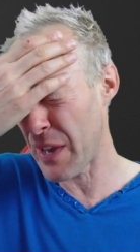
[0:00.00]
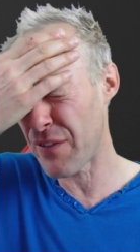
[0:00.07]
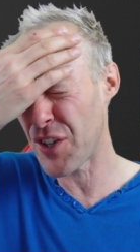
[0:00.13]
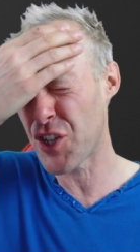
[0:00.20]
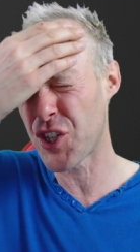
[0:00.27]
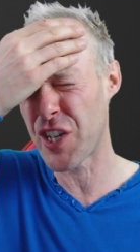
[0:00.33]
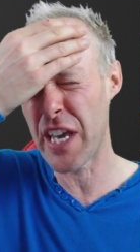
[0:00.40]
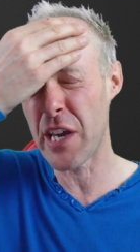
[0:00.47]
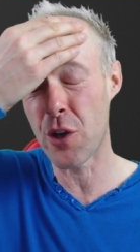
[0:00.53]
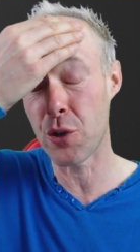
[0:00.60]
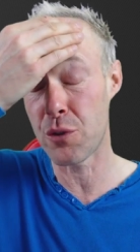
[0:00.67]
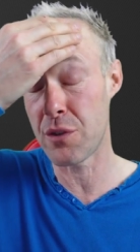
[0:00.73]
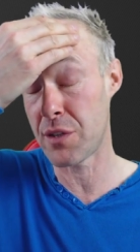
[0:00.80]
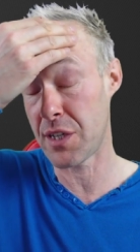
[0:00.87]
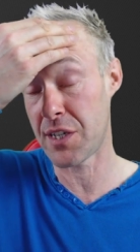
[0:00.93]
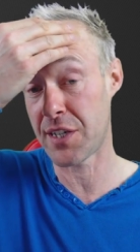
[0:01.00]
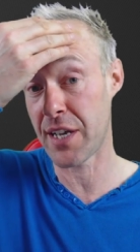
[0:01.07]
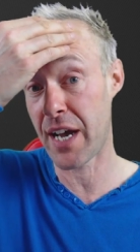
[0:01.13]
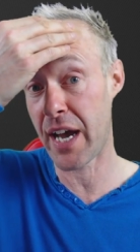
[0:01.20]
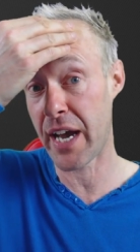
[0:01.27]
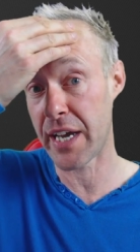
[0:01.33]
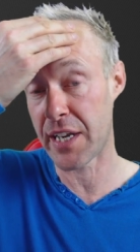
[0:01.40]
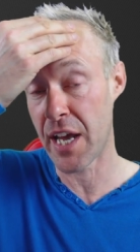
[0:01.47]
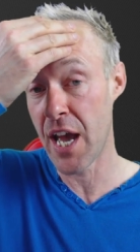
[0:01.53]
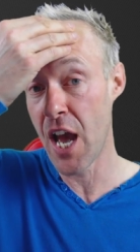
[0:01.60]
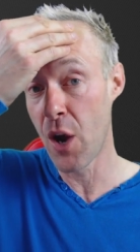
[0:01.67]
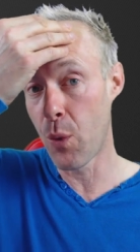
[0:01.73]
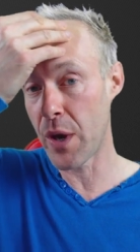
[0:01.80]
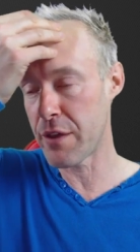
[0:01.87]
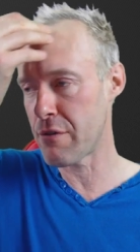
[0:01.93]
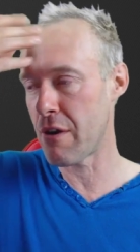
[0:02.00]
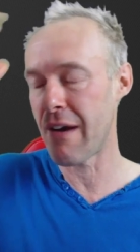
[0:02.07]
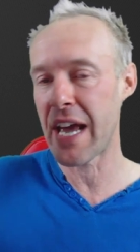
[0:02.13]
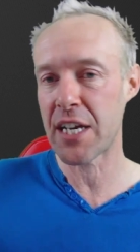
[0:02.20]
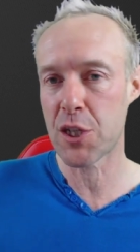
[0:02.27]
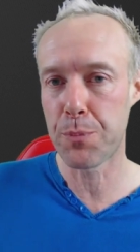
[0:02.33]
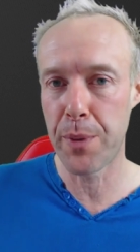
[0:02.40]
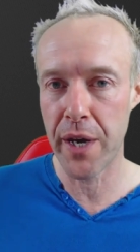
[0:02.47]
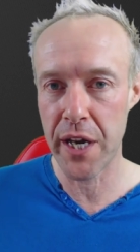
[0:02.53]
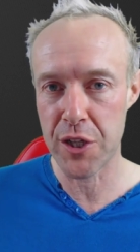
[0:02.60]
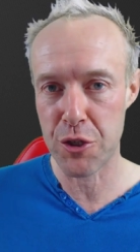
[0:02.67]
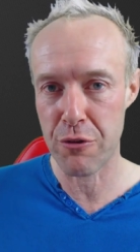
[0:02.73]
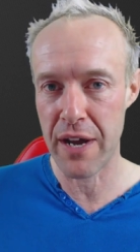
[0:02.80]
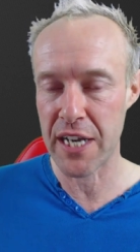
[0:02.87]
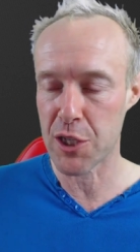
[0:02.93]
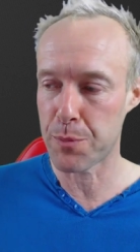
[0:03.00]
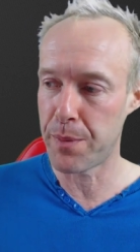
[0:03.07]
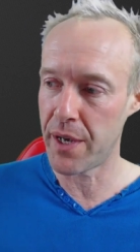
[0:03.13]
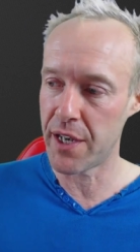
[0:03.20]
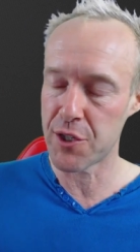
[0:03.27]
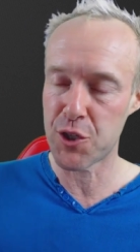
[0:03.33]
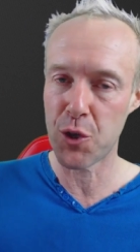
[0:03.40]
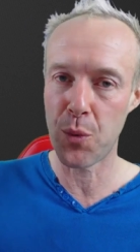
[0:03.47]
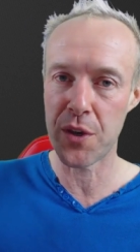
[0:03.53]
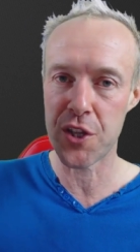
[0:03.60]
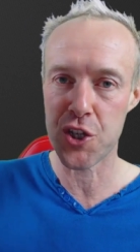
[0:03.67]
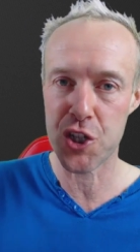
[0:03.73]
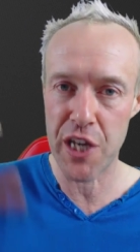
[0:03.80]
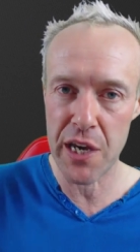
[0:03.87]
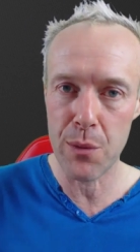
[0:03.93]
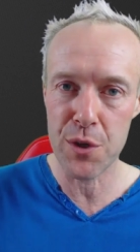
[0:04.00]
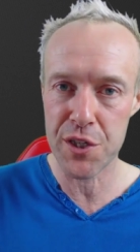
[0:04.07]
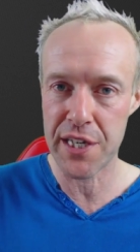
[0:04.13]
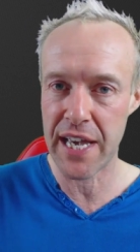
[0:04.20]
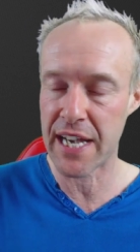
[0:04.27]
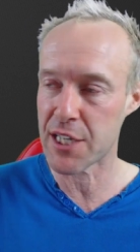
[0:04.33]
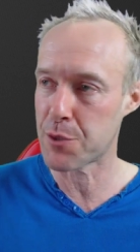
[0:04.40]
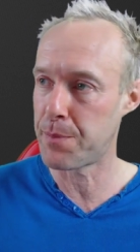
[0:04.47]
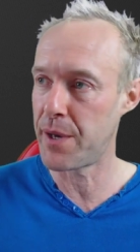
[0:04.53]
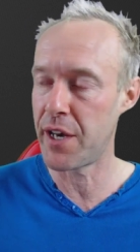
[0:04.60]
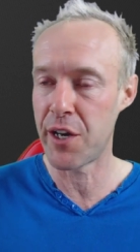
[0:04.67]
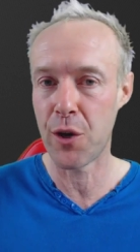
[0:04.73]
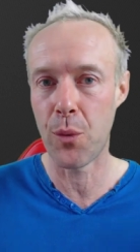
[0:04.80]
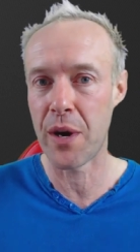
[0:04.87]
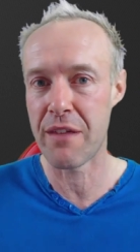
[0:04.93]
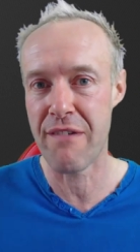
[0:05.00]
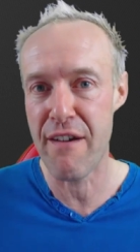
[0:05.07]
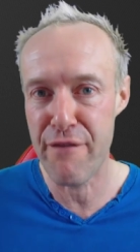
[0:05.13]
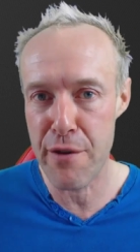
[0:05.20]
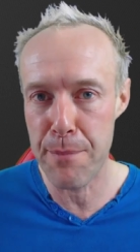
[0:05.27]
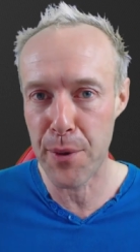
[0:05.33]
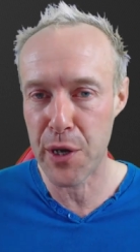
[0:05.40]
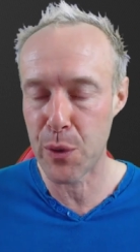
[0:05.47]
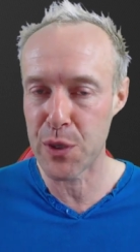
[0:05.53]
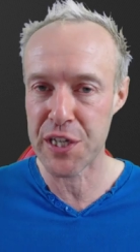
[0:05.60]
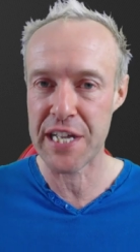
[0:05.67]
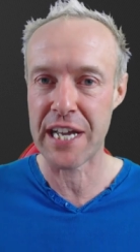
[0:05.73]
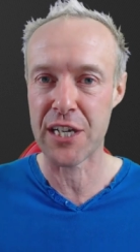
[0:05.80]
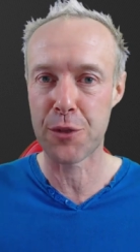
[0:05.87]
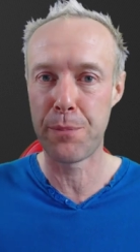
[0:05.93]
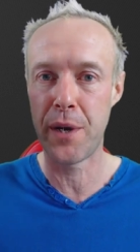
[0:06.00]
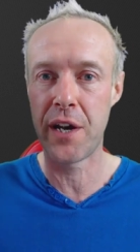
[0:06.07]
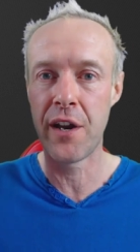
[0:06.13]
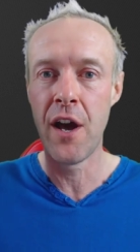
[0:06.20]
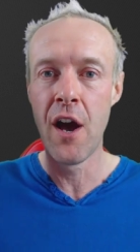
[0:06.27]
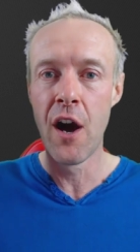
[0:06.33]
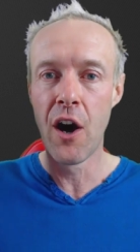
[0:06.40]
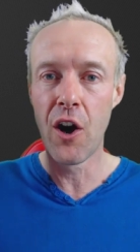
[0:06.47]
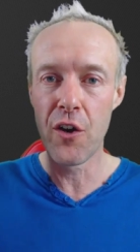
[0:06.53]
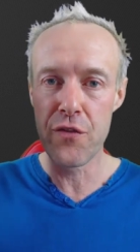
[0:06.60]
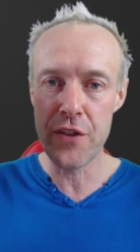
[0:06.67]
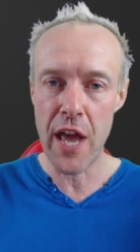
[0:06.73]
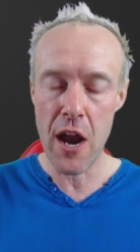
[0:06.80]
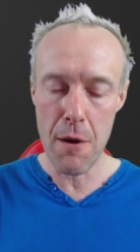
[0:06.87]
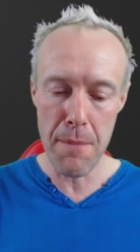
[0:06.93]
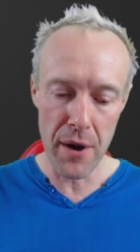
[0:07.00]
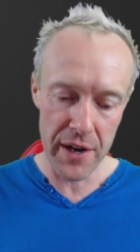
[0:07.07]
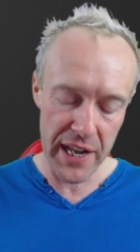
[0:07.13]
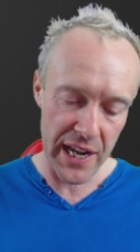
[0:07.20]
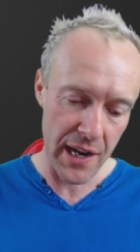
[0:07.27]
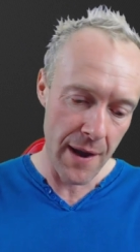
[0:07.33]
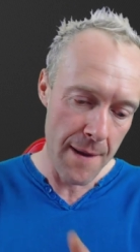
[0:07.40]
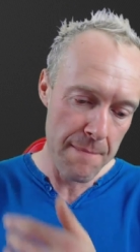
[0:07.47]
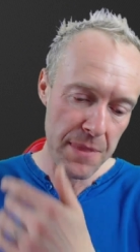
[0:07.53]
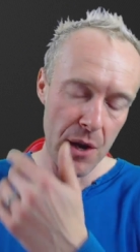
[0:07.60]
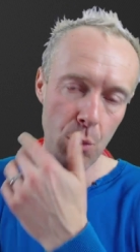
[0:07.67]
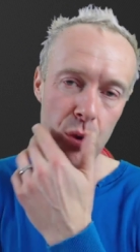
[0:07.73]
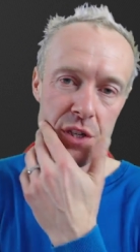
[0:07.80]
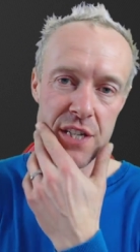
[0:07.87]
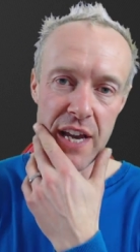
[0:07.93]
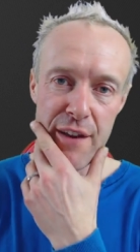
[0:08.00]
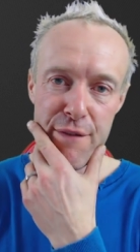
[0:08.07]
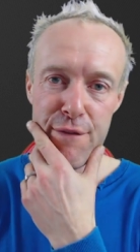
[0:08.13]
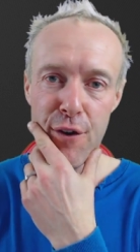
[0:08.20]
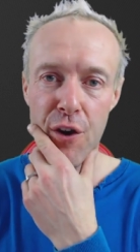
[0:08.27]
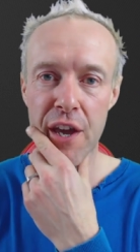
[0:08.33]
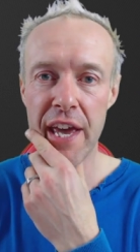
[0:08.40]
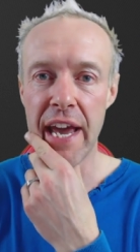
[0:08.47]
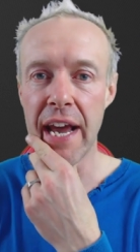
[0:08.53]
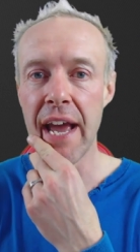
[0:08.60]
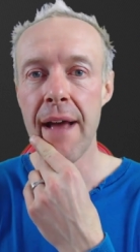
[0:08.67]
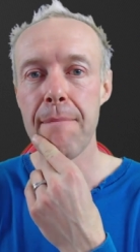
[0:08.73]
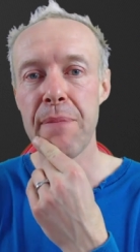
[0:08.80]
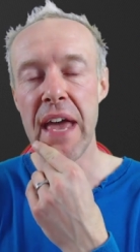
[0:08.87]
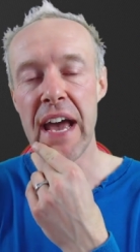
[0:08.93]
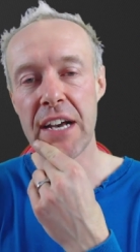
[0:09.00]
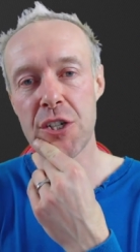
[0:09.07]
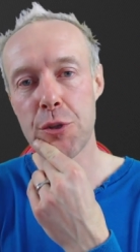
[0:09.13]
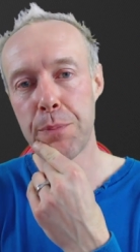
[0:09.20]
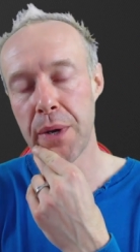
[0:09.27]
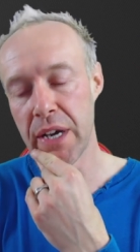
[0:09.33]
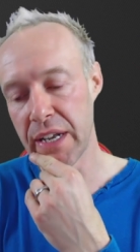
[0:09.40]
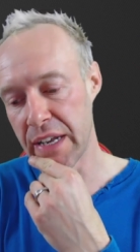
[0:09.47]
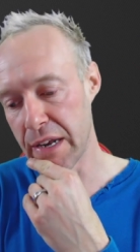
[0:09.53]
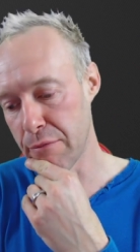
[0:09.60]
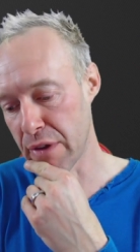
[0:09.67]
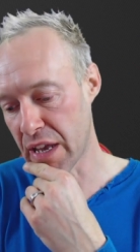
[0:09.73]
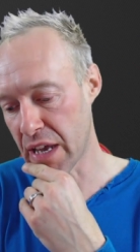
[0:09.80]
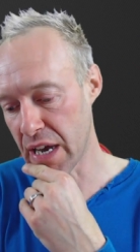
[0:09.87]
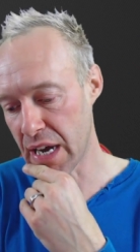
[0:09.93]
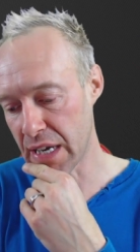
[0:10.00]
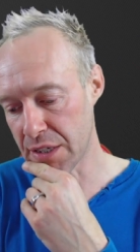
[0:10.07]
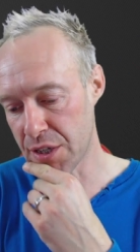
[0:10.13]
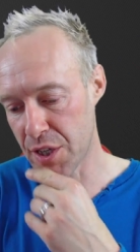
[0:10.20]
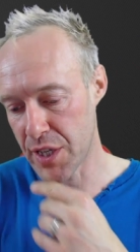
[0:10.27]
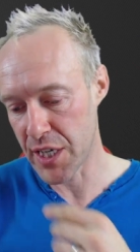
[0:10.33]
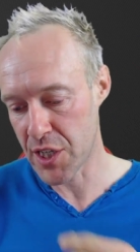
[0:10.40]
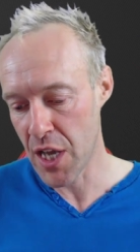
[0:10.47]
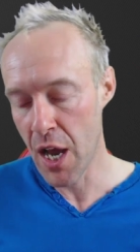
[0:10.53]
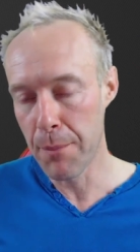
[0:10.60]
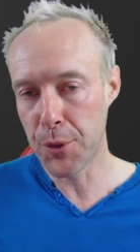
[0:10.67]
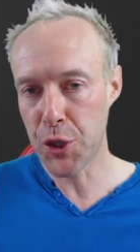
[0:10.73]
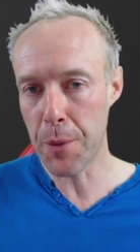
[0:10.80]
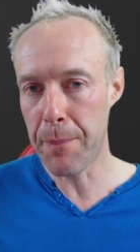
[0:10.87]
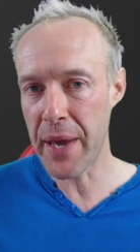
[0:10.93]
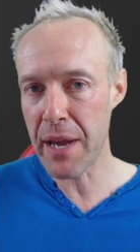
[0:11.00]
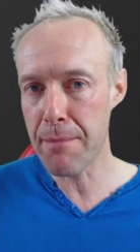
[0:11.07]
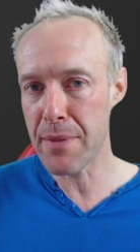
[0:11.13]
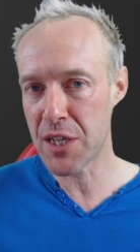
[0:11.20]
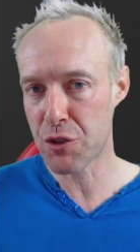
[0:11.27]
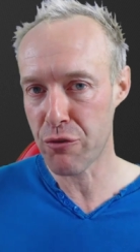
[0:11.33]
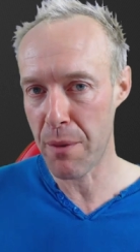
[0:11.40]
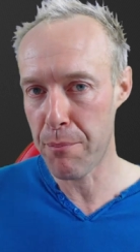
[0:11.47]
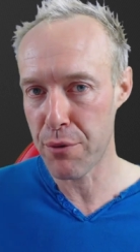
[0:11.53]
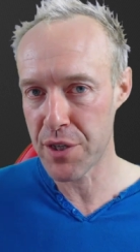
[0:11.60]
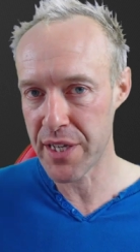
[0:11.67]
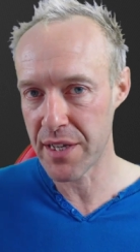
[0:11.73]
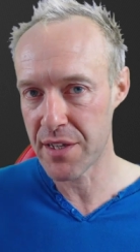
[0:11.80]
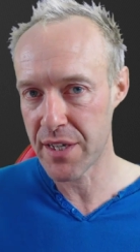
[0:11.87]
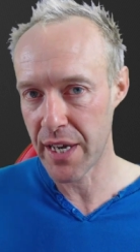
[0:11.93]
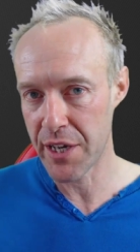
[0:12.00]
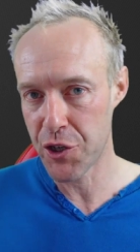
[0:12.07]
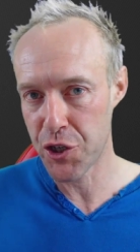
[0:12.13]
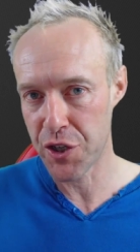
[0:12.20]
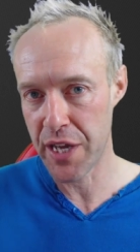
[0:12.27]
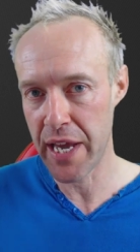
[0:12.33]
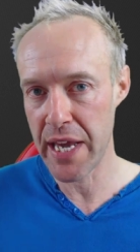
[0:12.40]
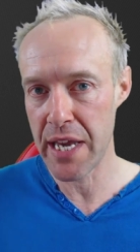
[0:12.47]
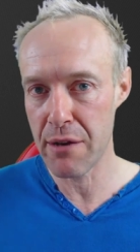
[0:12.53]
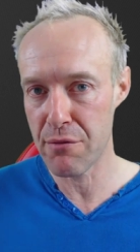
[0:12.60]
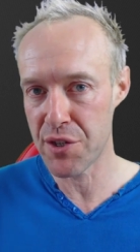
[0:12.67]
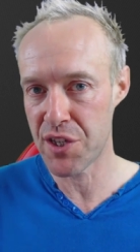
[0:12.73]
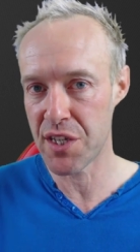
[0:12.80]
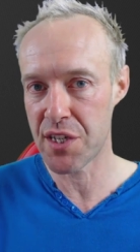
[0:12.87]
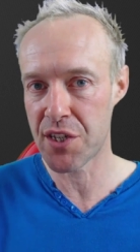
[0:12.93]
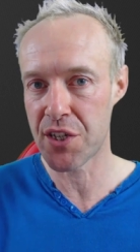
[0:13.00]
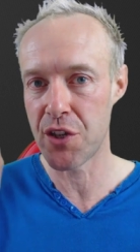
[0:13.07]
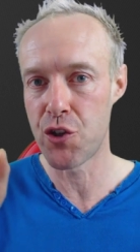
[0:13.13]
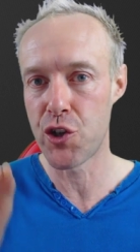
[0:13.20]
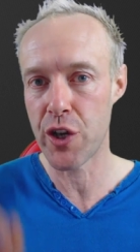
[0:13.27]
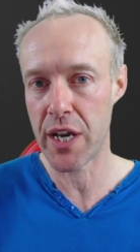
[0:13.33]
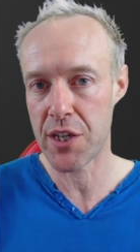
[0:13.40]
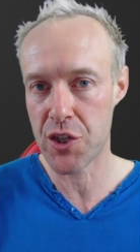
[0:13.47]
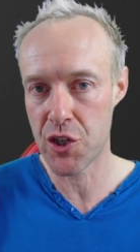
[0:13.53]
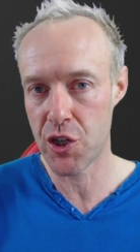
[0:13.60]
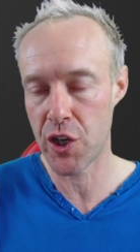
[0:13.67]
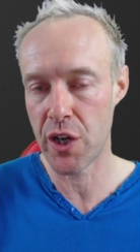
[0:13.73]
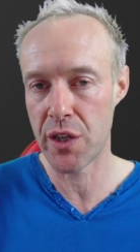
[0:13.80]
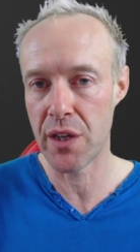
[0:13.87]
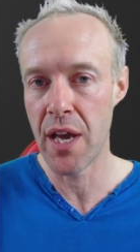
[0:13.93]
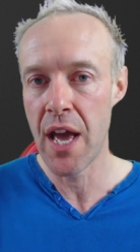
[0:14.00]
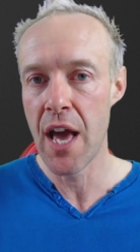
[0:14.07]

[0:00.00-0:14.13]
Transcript: even she couldn't decide whether her experts were experts or whether she was the expert or whether everybody was an expert or nobody was a fucking expert in regard to this. But the big misrepresentation here is this suggestion